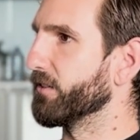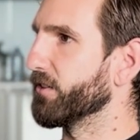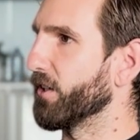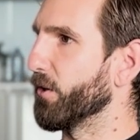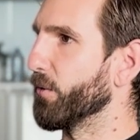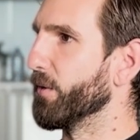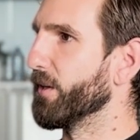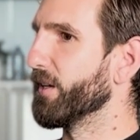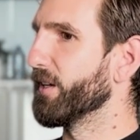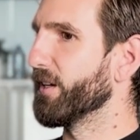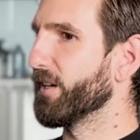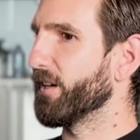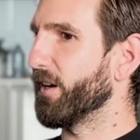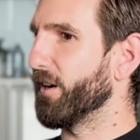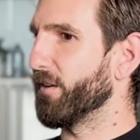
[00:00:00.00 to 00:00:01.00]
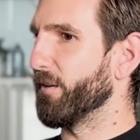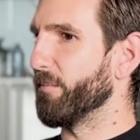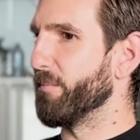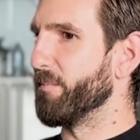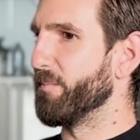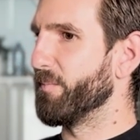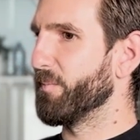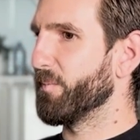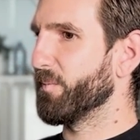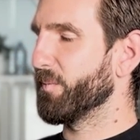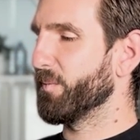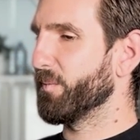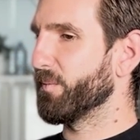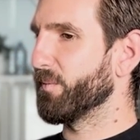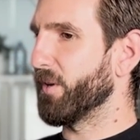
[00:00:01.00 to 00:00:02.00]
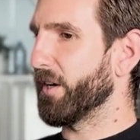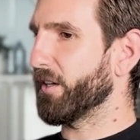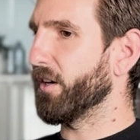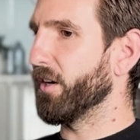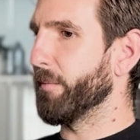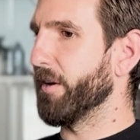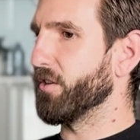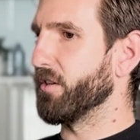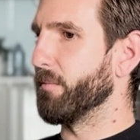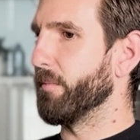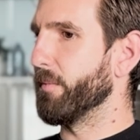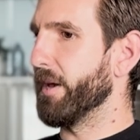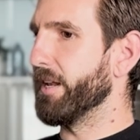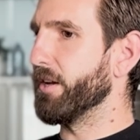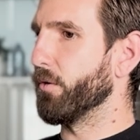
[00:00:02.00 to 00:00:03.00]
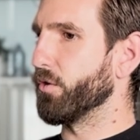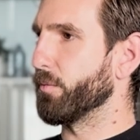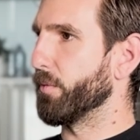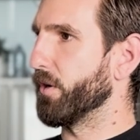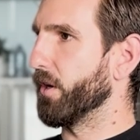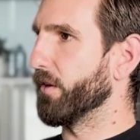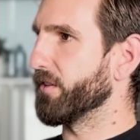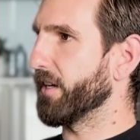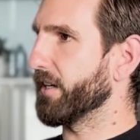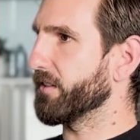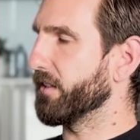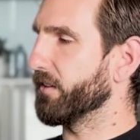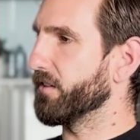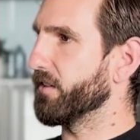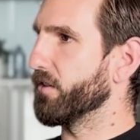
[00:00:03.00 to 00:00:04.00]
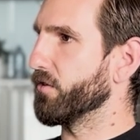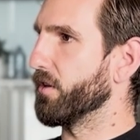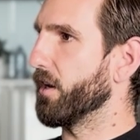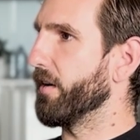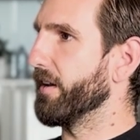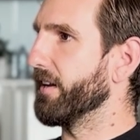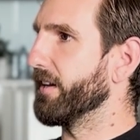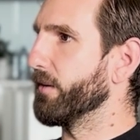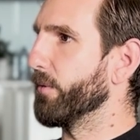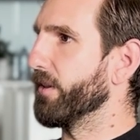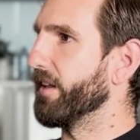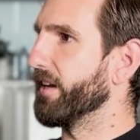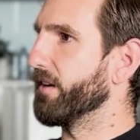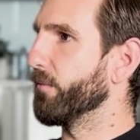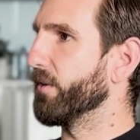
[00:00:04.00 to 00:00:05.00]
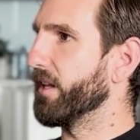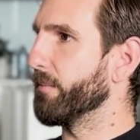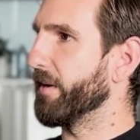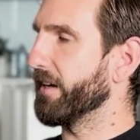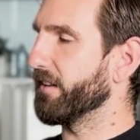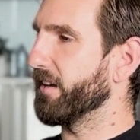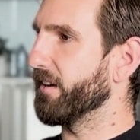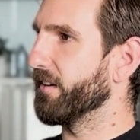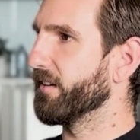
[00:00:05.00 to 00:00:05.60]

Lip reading: So I can't imagine that any entrepreneur takes that decision lightly when they make that.